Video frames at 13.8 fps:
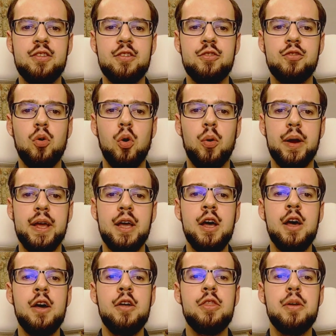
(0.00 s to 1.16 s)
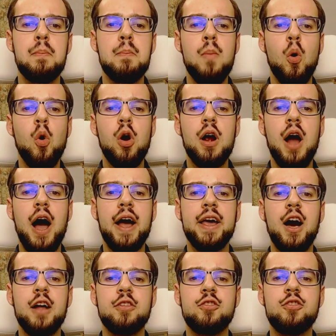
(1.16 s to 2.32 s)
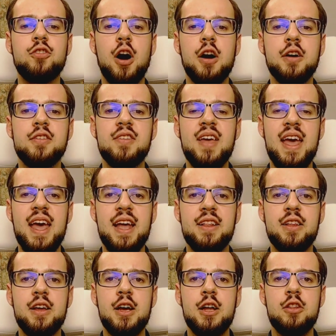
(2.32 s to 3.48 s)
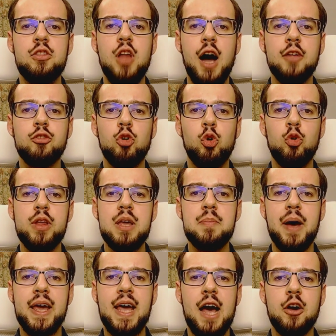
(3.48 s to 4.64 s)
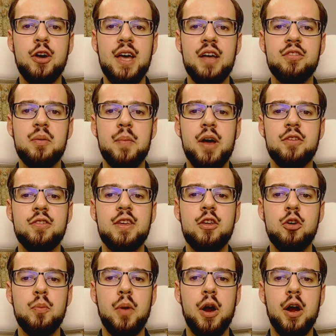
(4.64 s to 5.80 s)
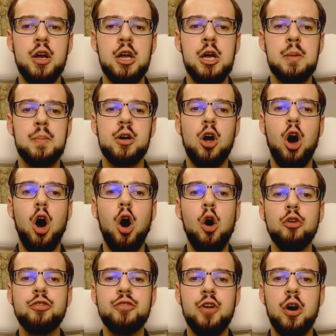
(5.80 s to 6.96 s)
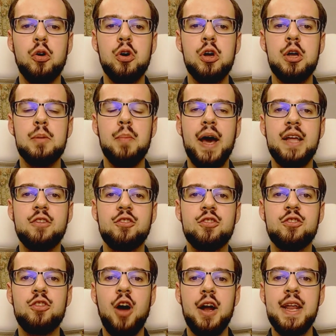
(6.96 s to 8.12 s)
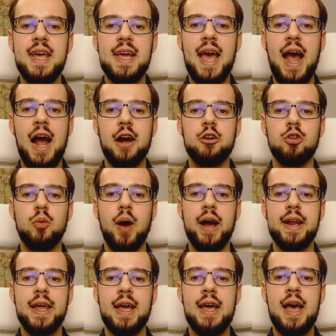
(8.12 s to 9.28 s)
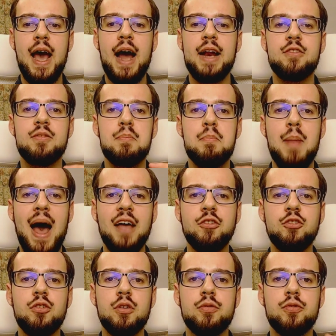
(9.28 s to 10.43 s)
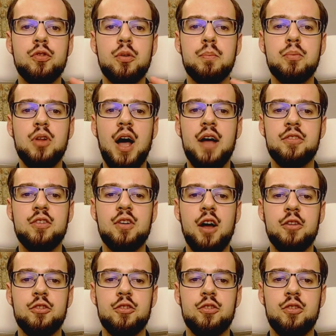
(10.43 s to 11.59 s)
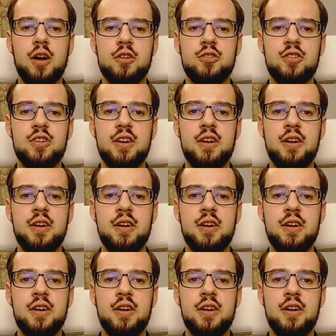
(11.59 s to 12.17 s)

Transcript: story, the more I got sucked in not only by Kaguya-sama's humor, but also by its stunning character writing and its masterful plot construction.